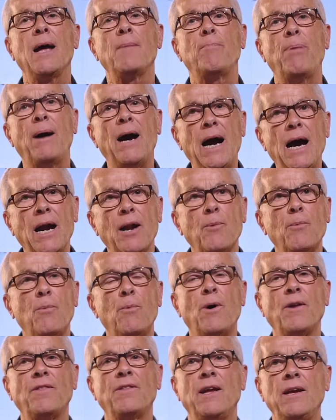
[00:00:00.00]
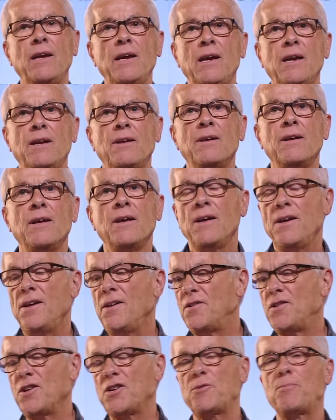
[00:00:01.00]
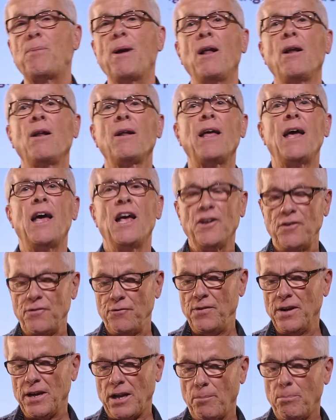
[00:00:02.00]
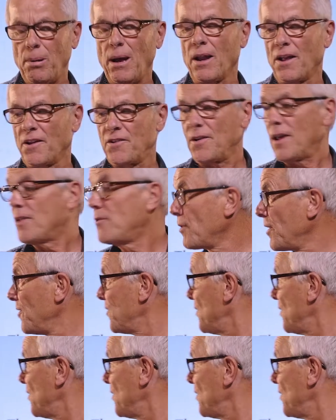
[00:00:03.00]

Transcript: And part of what they eat is expelled as fecal pellets. As you